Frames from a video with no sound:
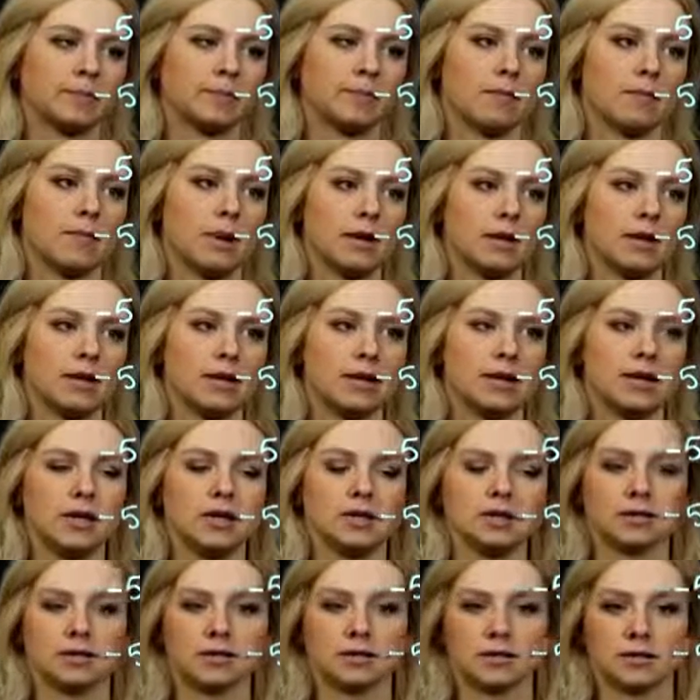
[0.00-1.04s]

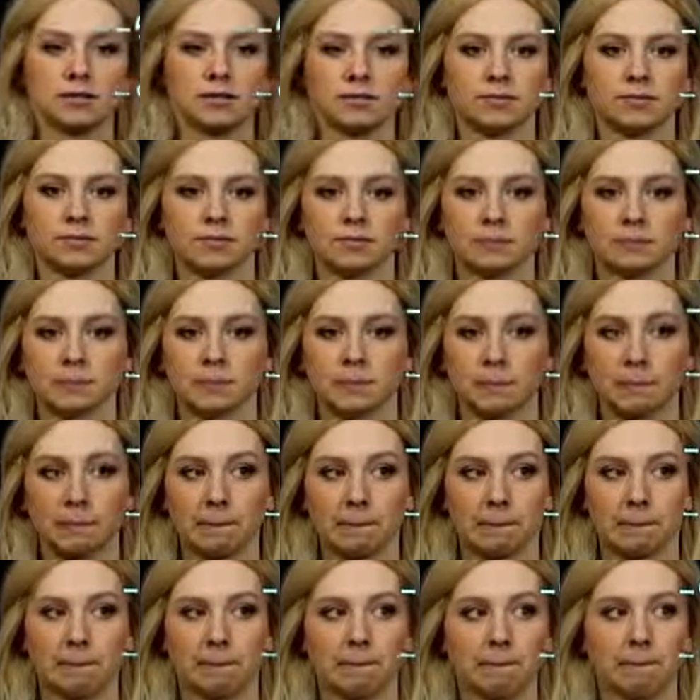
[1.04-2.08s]
Minus,
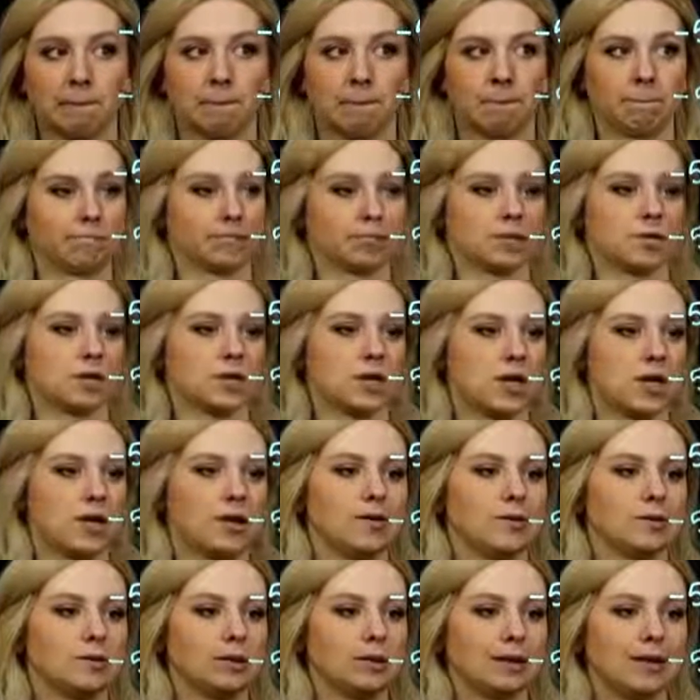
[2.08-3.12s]
just
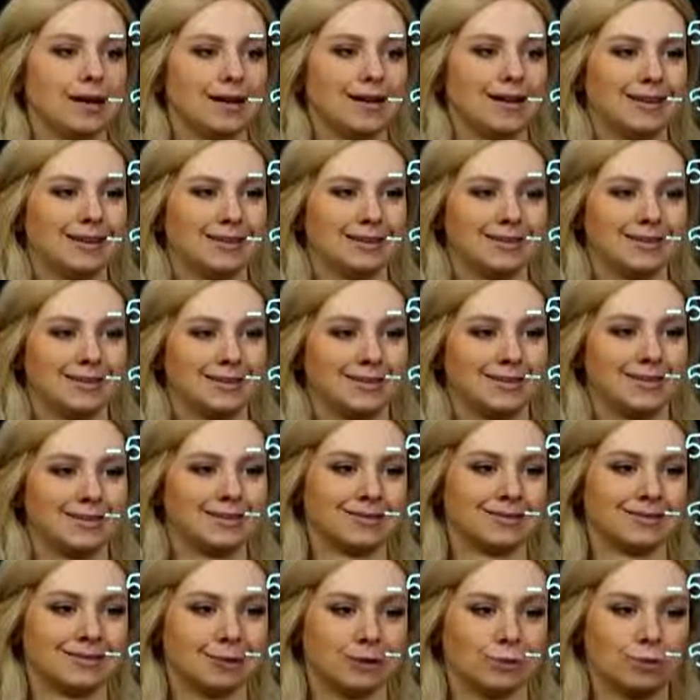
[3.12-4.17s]
kidding, plus
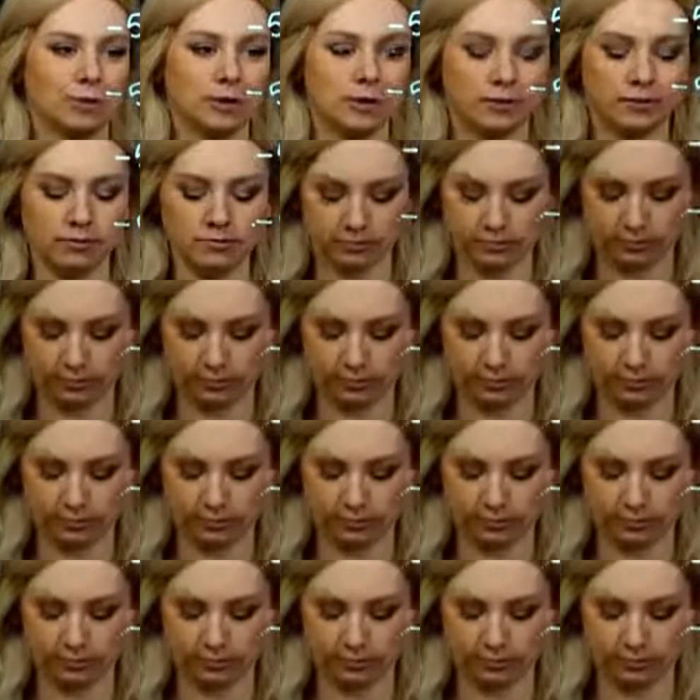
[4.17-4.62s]
1.